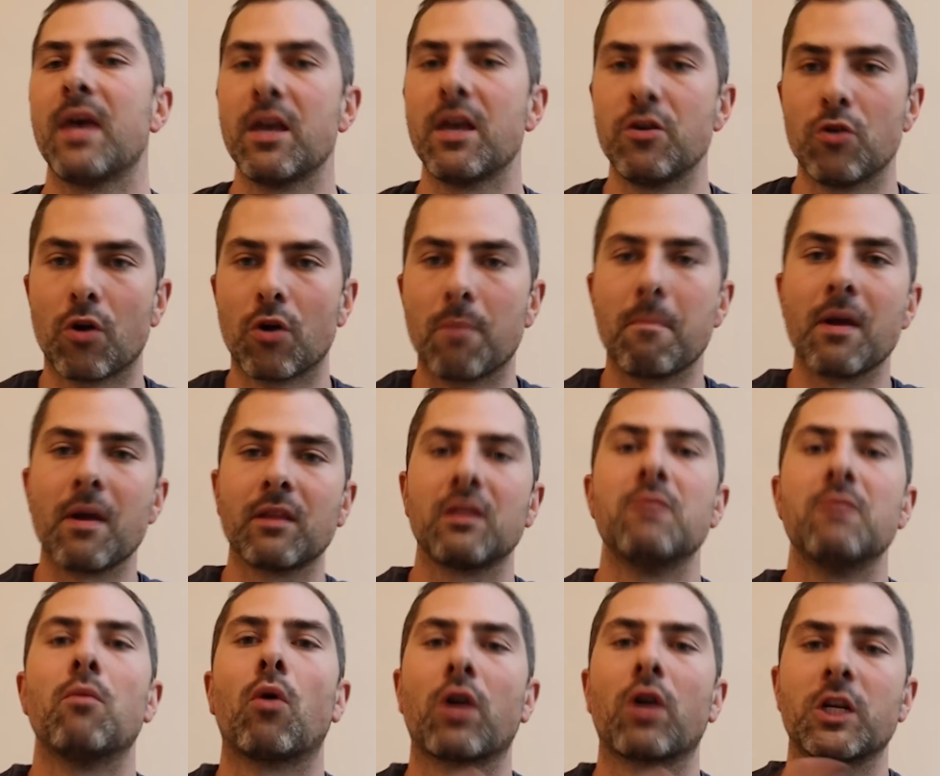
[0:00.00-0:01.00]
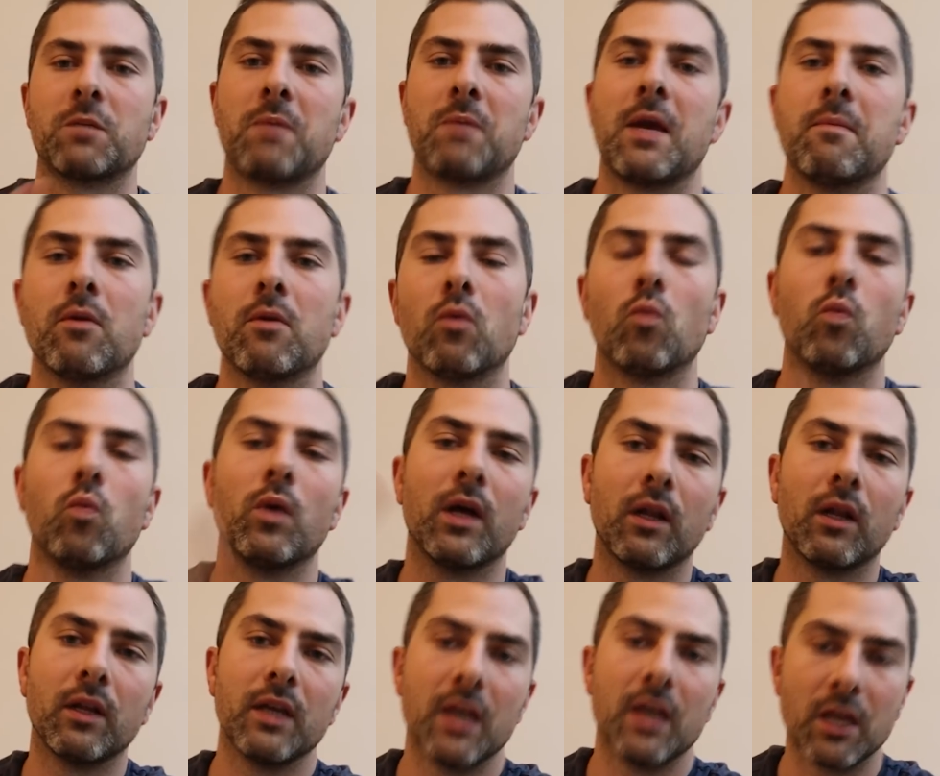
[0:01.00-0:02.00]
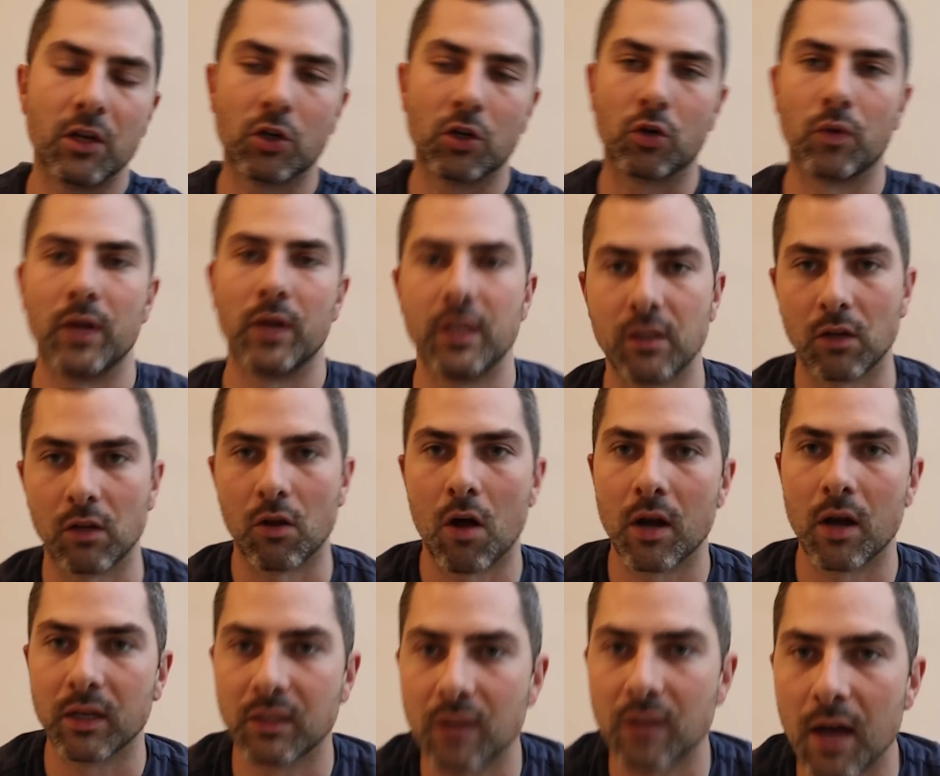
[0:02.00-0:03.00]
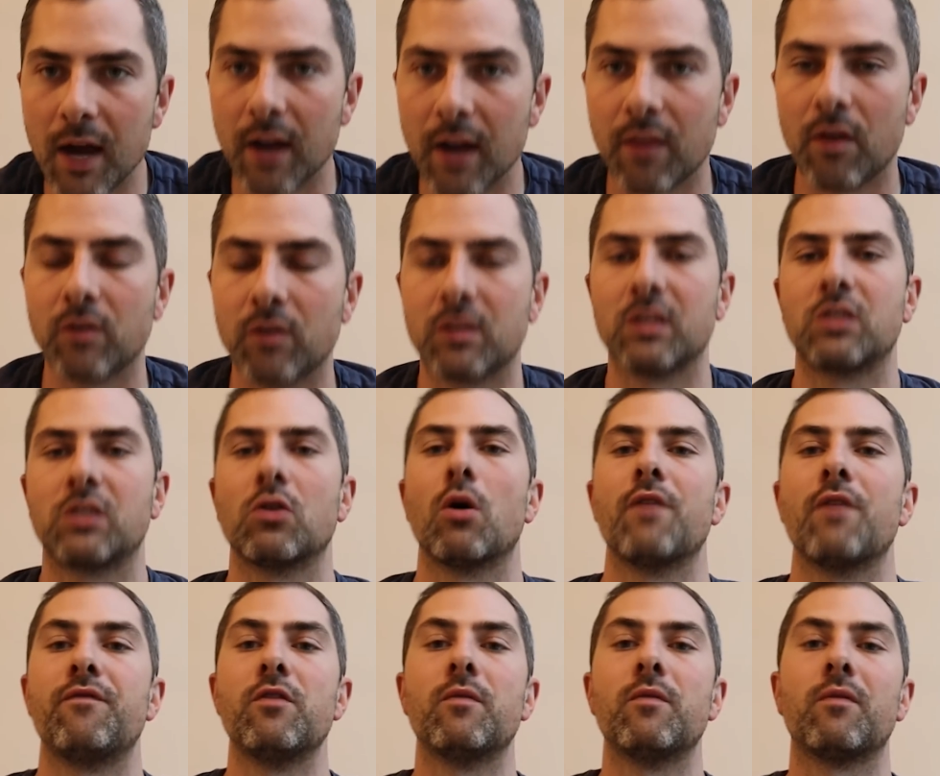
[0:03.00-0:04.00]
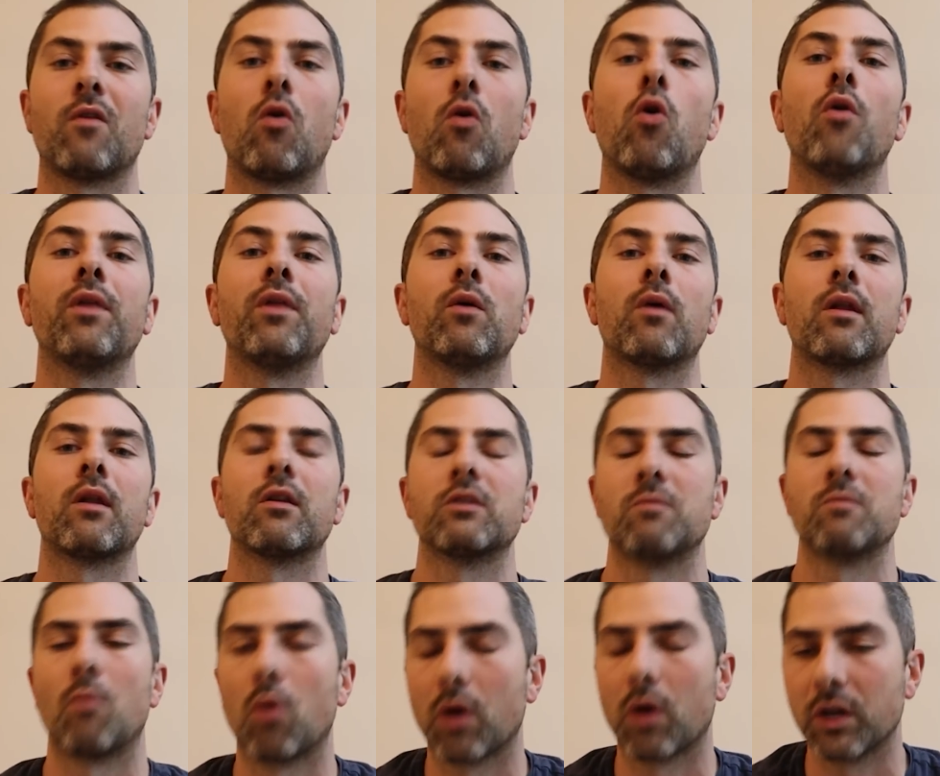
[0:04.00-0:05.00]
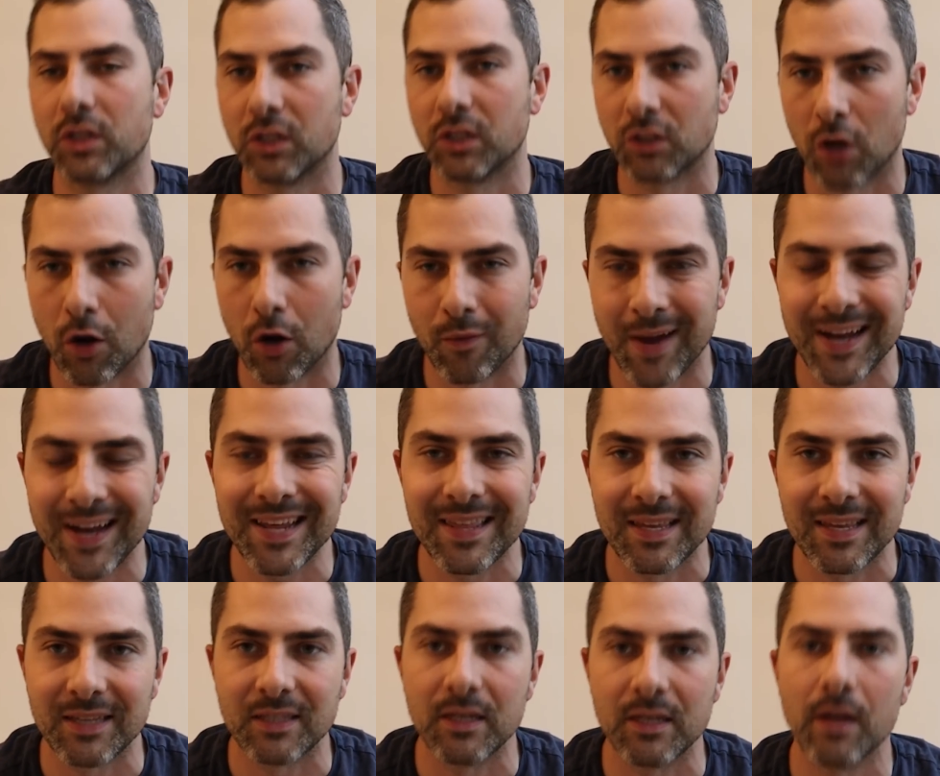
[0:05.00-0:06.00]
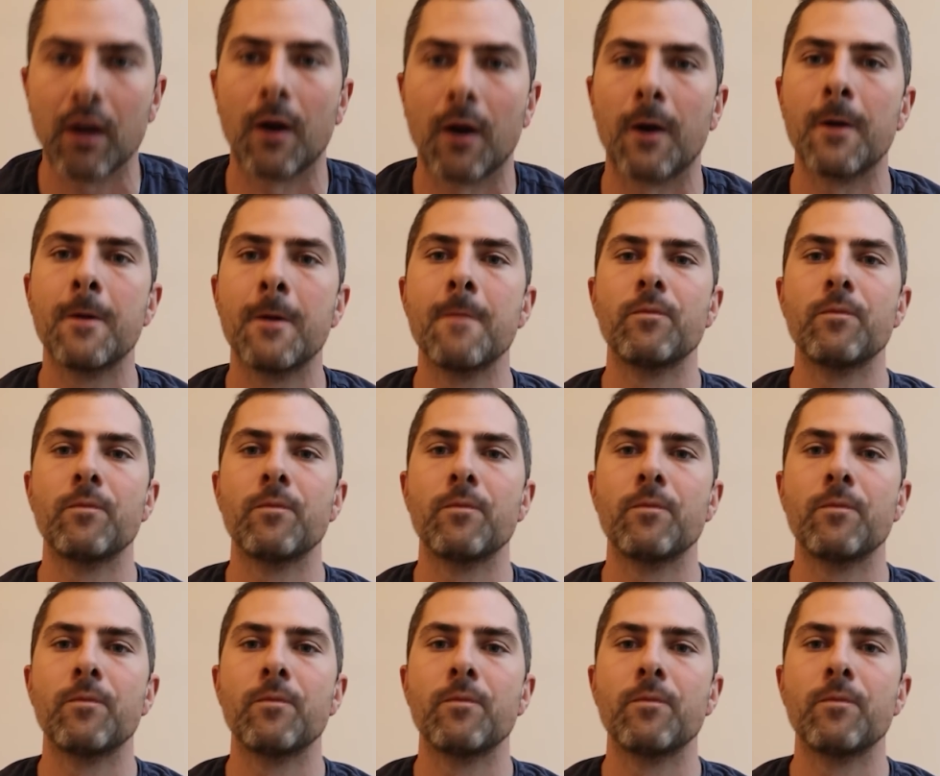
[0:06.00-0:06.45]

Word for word: your monthly mortgage payment will increase alongside of those. And so if you've been holding one of those mortgages already this year,